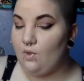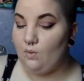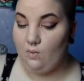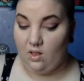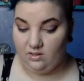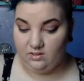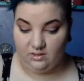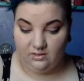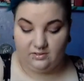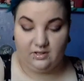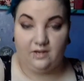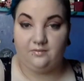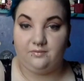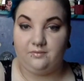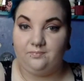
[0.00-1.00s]
Well, it's close
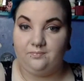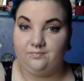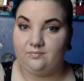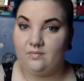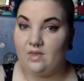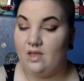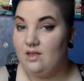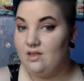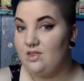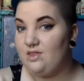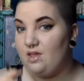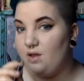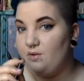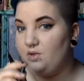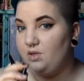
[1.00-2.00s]
enough. The
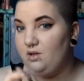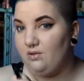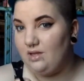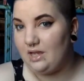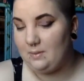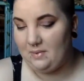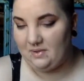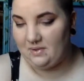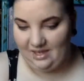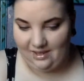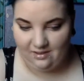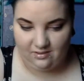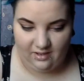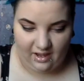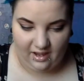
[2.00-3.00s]
thing I really don't like about the
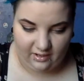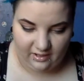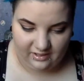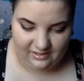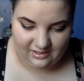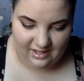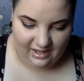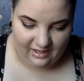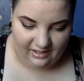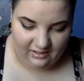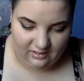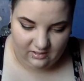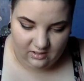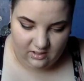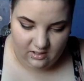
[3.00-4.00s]
ink liner is that
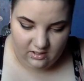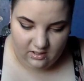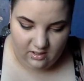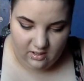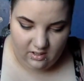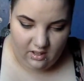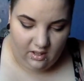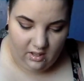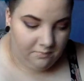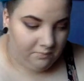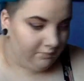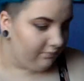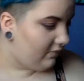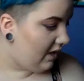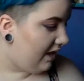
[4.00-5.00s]

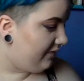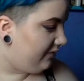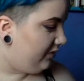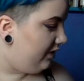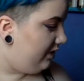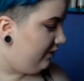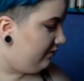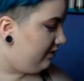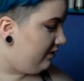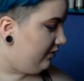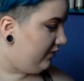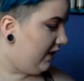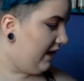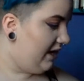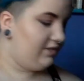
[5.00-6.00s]
after you use it
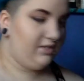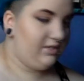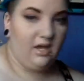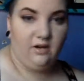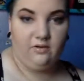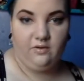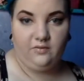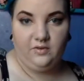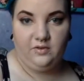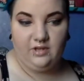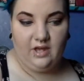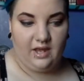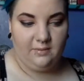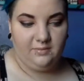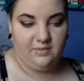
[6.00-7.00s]
over eyeshadow a few
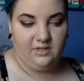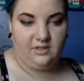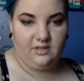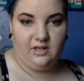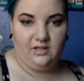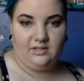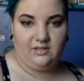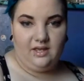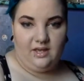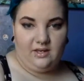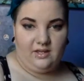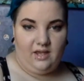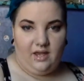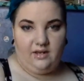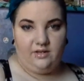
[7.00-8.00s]
times, it does
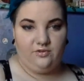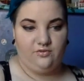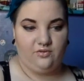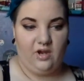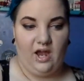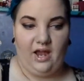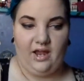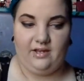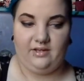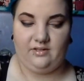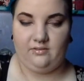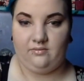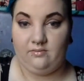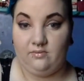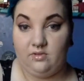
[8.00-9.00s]
get kind of dry
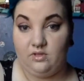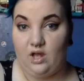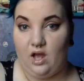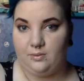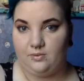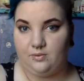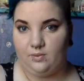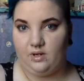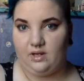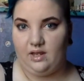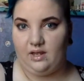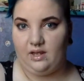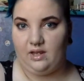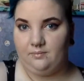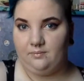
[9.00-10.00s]
and stops
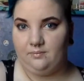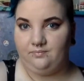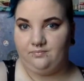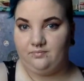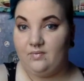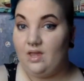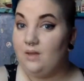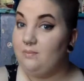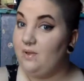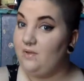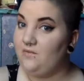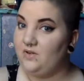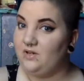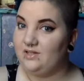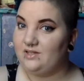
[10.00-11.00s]
working. And my
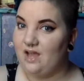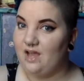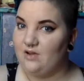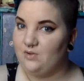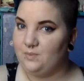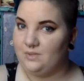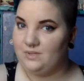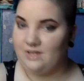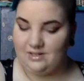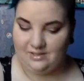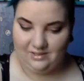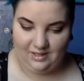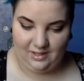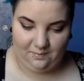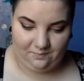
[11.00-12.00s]
foot is 100%
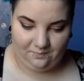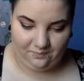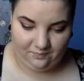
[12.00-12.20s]
asleep.